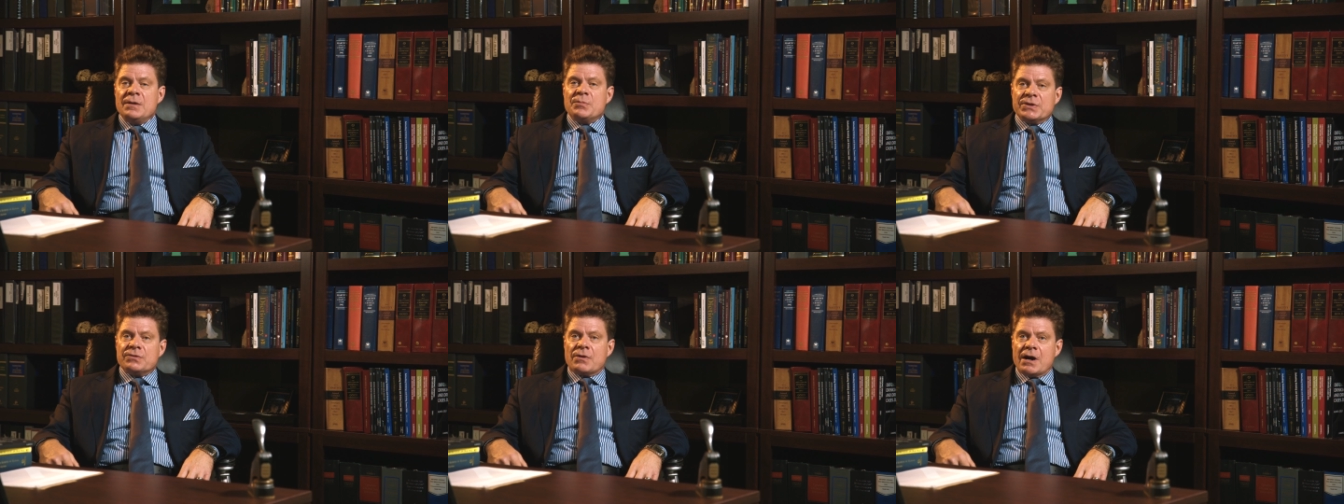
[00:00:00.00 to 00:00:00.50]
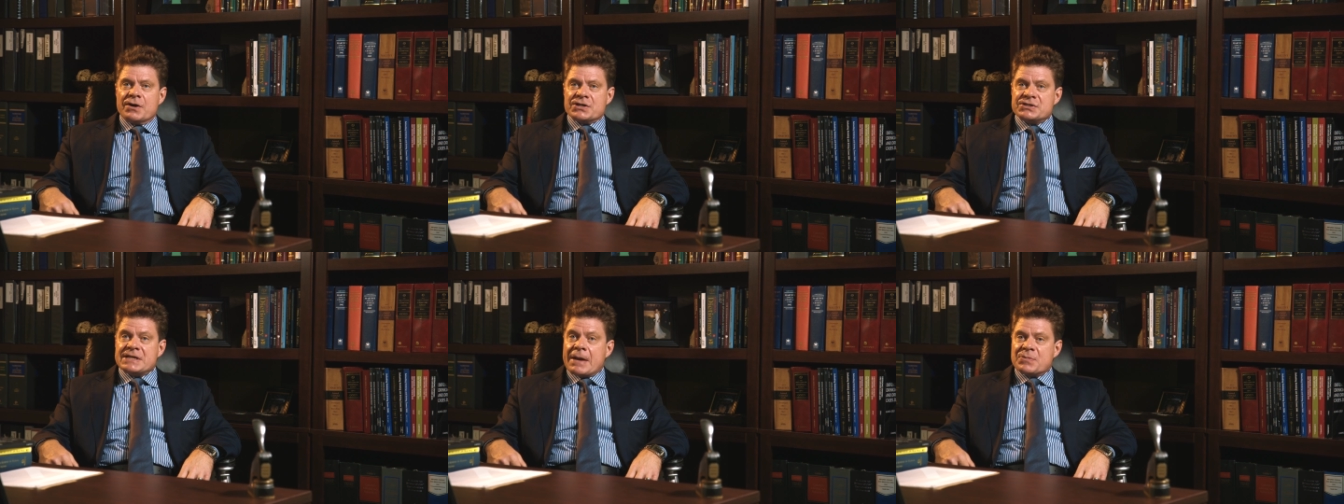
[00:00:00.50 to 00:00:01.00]
But there are
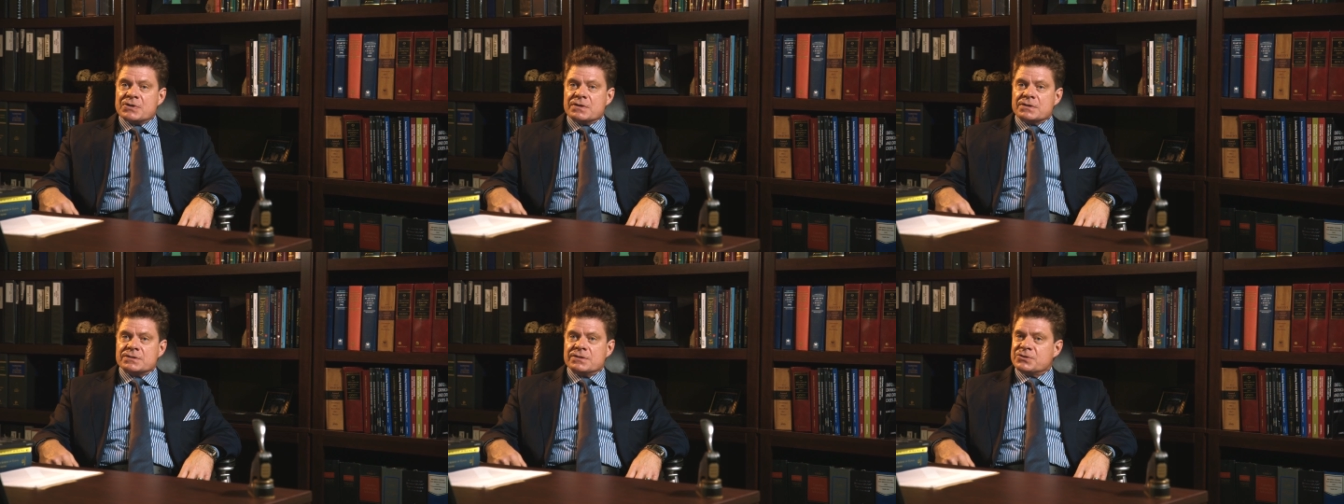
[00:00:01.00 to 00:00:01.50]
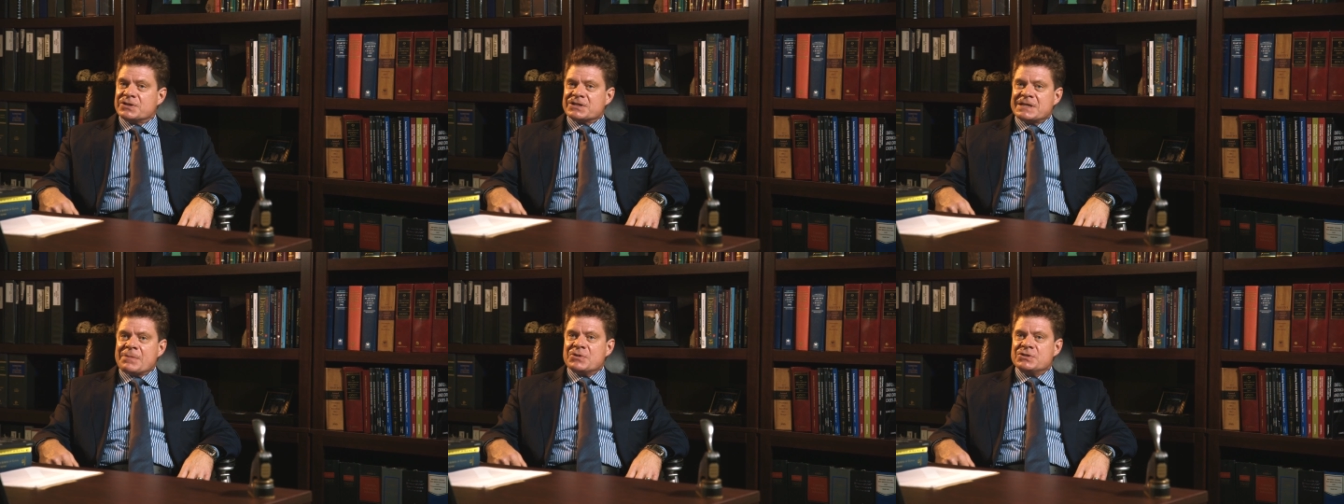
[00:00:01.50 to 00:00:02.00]
exceptions. There's
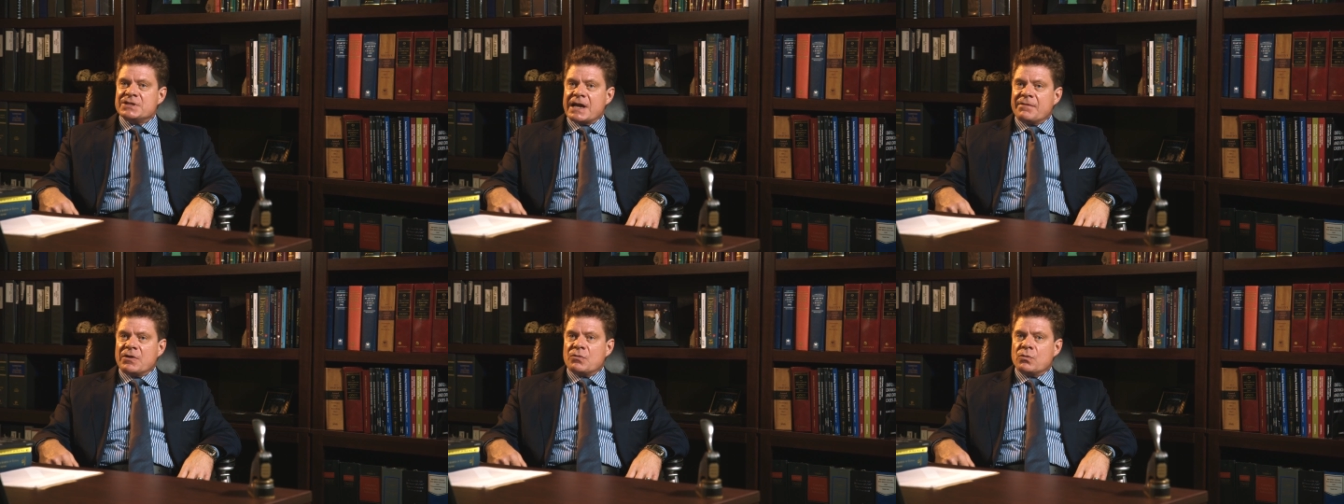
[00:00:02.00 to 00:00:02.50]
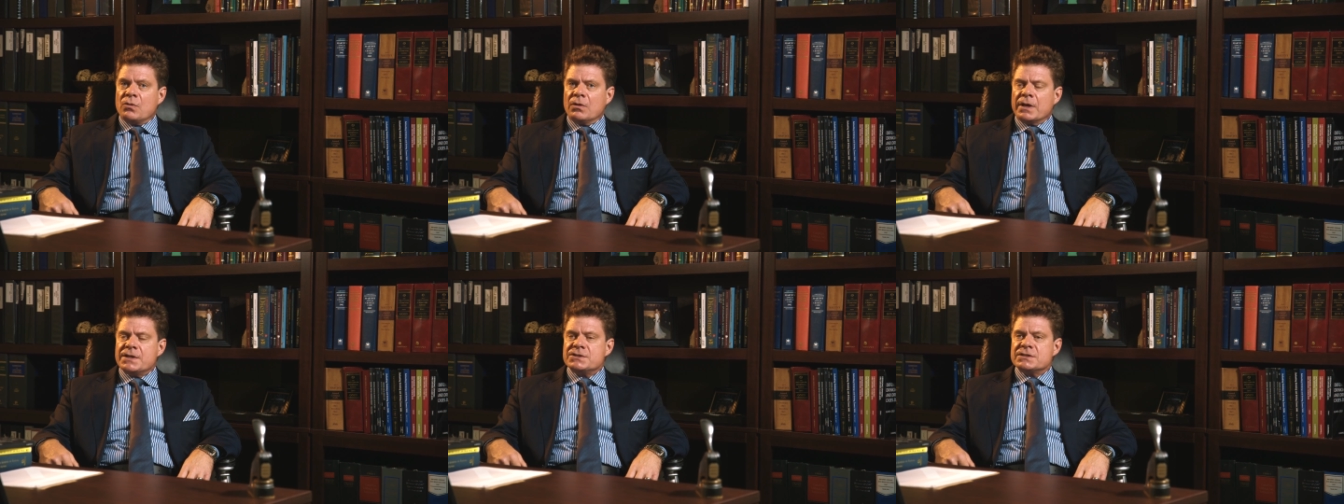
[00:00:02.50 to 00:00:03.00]
exceptions to every
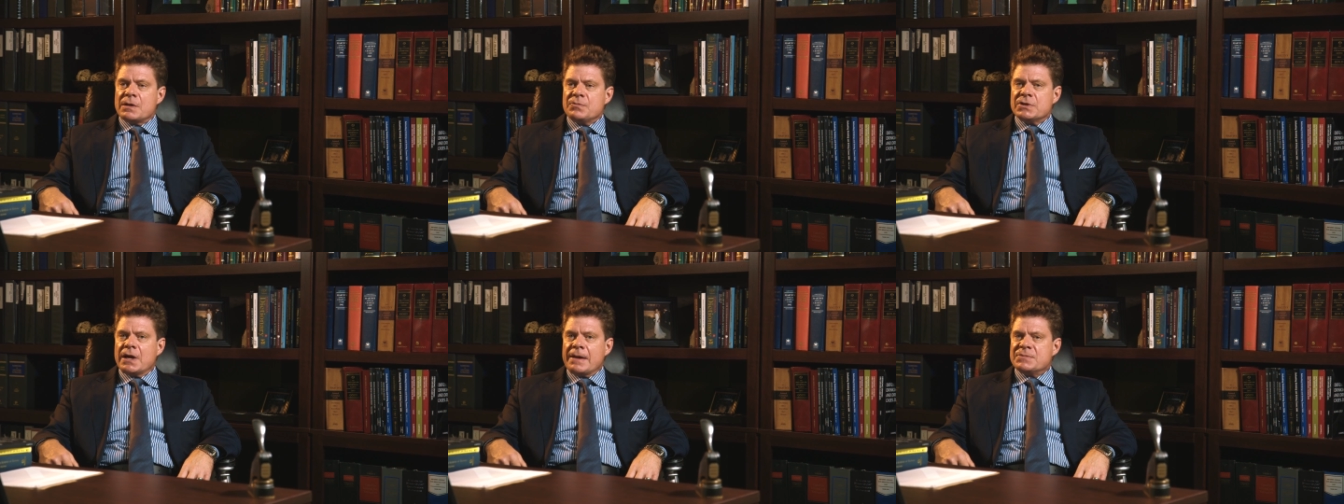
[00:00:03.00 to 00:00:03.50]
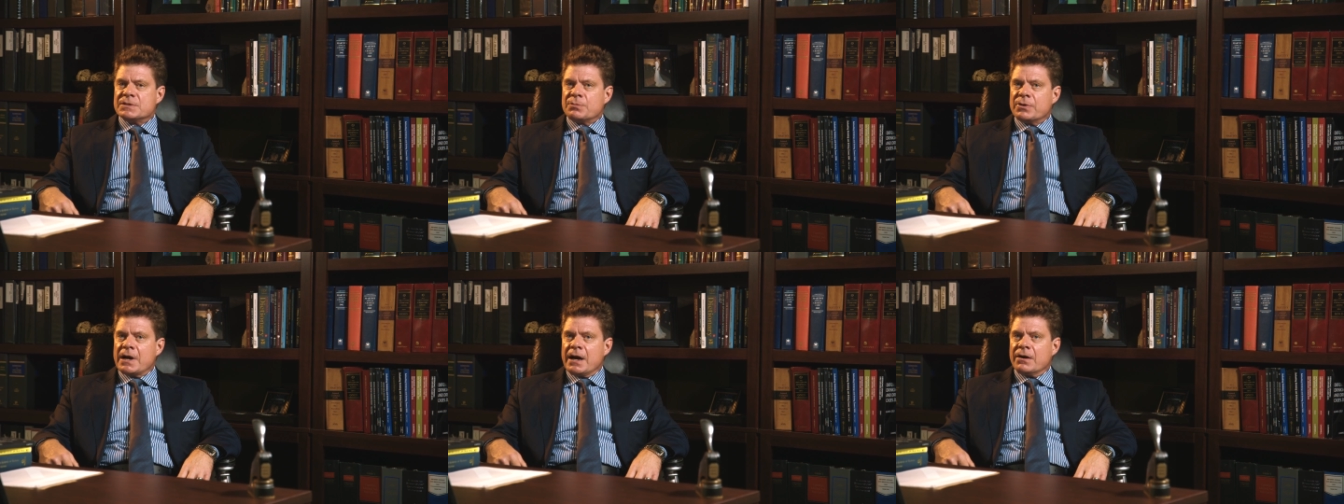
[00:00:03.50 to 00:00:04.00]
rule, and sometimes the
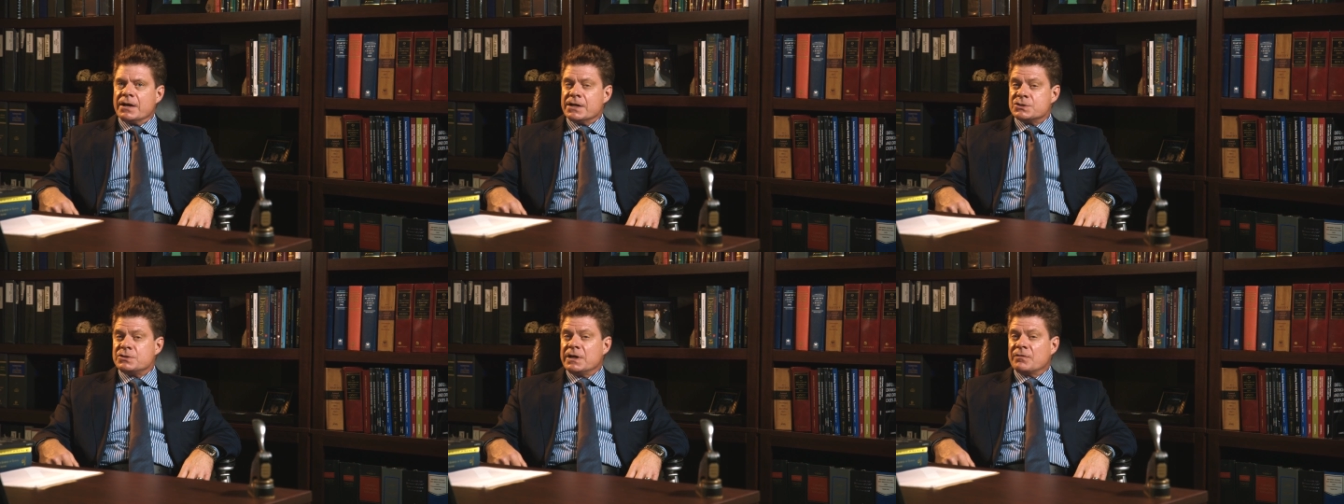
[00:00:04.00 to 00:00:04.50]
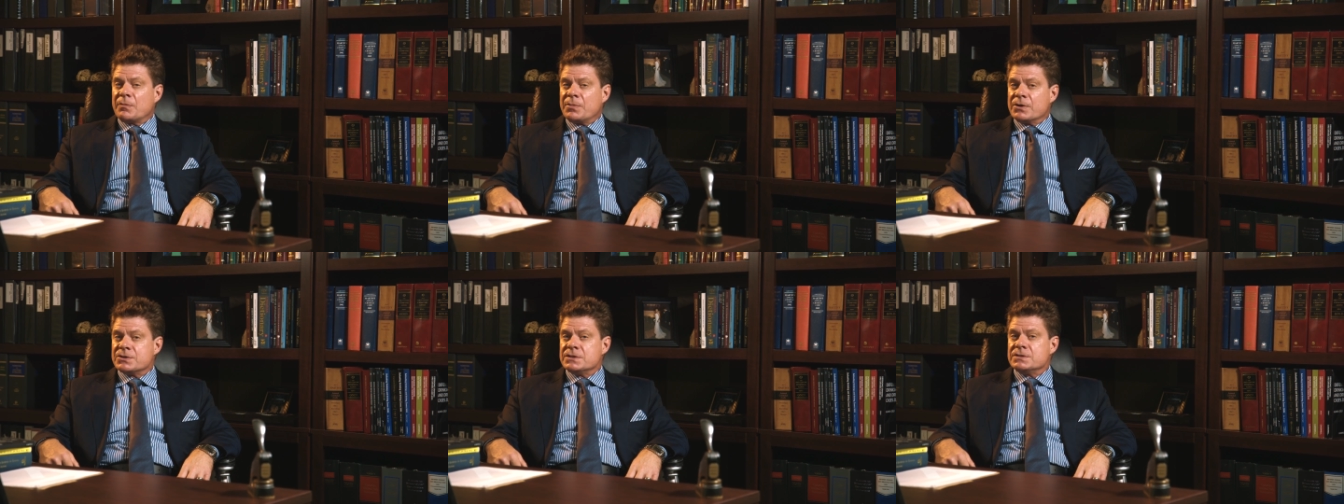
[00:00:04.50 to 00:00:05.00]
prior history of a
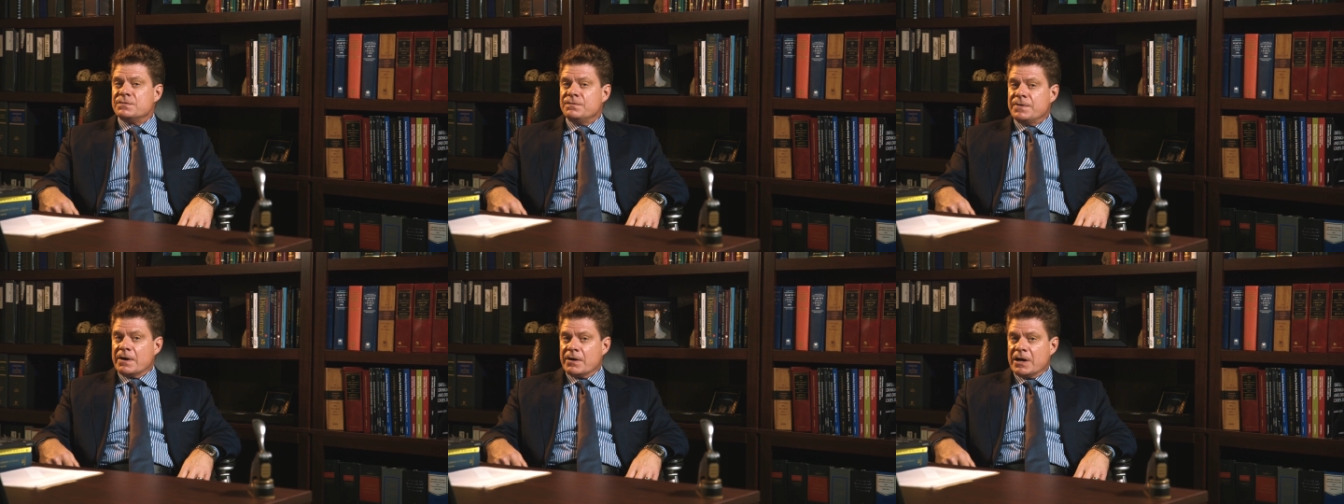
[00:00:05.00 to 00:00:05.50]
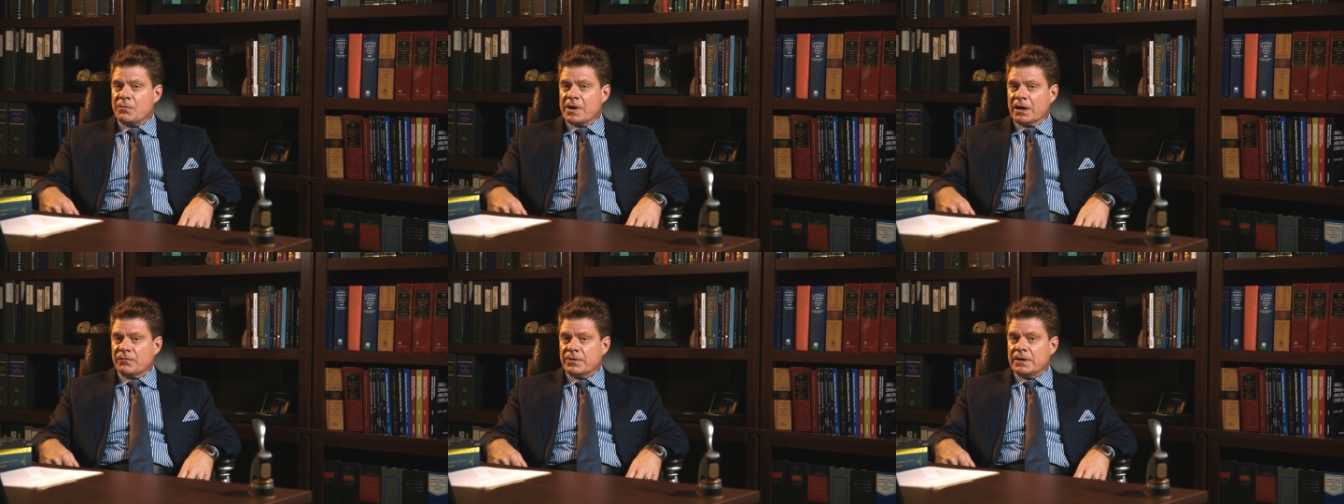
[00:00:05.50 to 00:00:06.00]
person is very
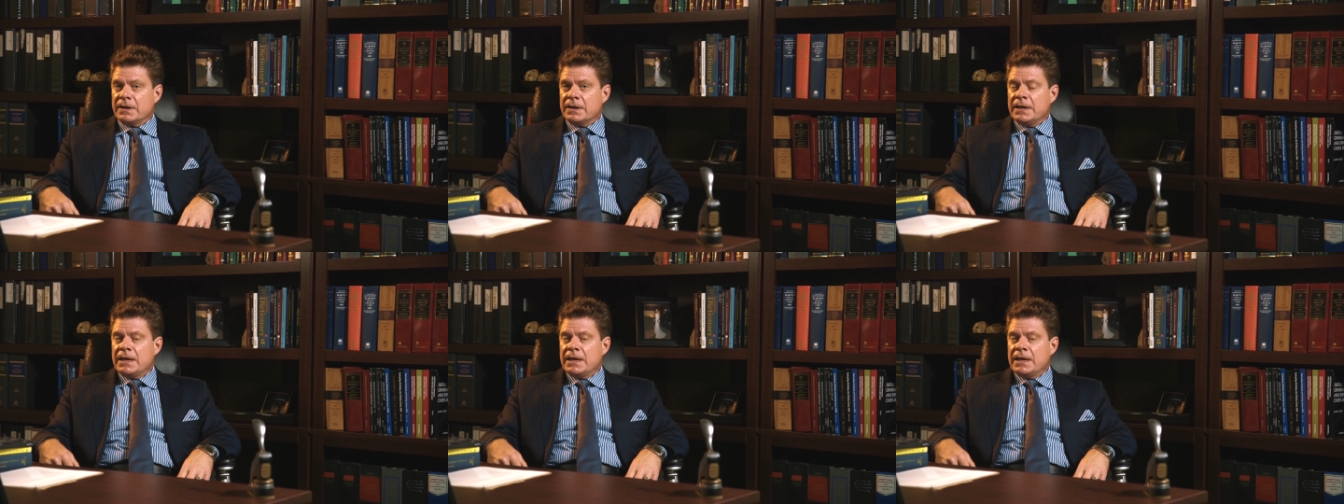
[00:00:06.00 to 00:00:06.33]
relevant.